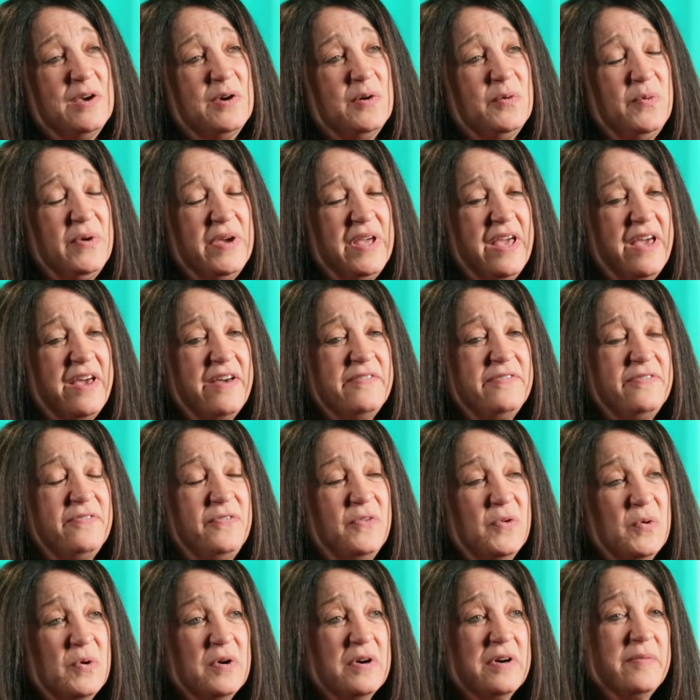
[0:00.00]
We have
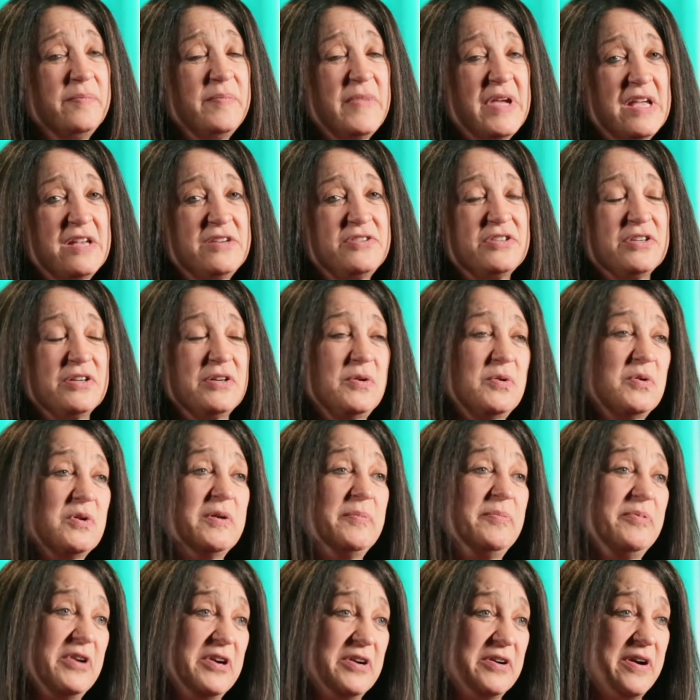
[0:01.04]
4 major core
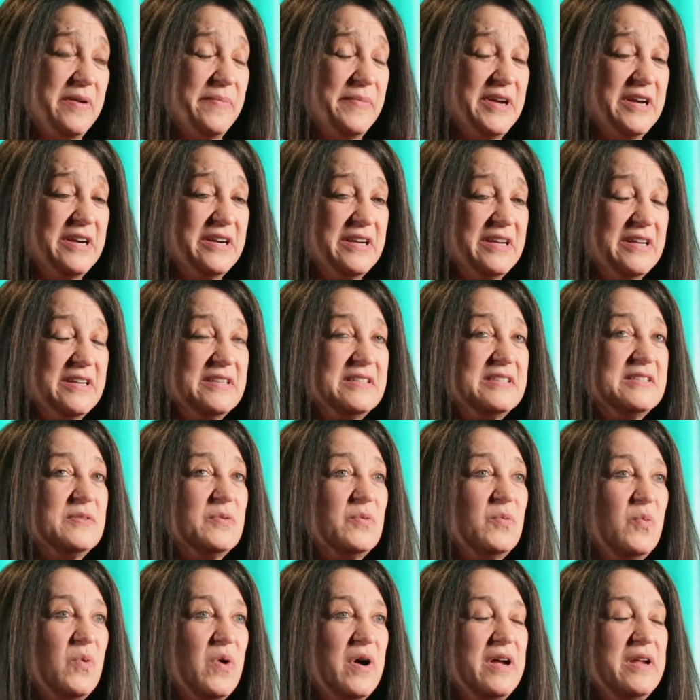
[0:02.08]
program areas,
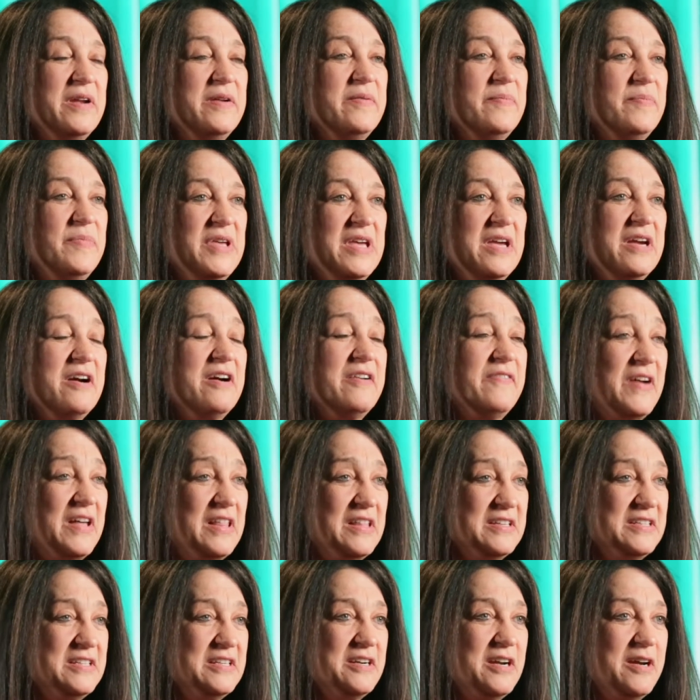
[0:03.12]
one being our Volunteer